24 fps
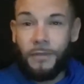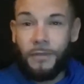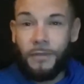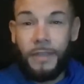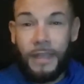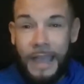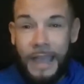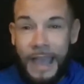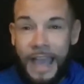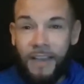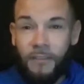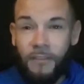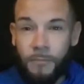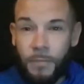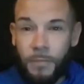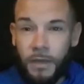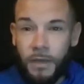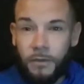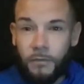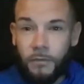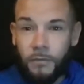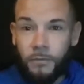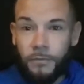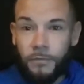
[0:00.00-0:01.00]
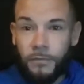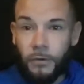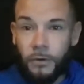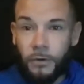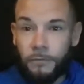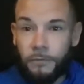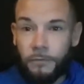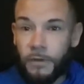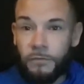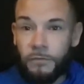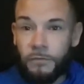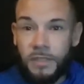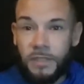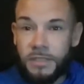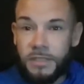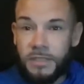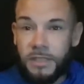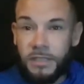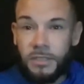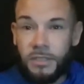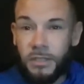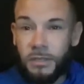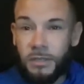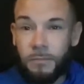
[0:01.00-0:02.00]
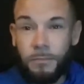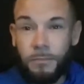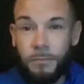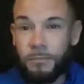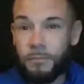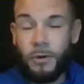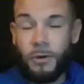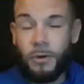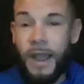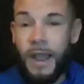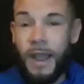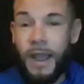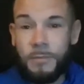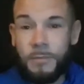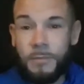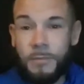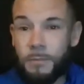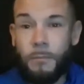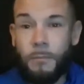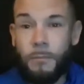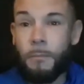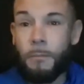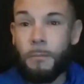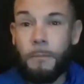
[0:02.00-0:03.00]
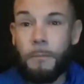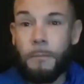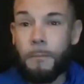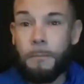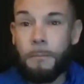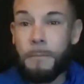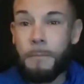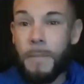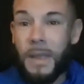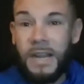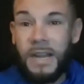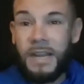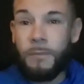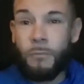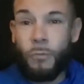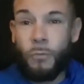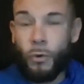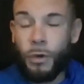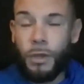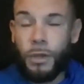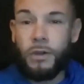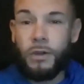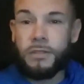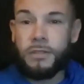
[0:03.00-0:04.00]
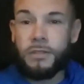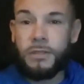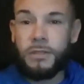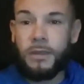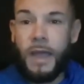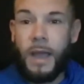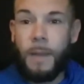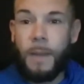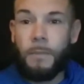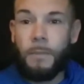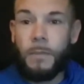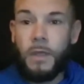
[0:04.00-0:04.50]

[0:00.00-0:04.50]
And they have been for 50, 60, perhaps many more years than that.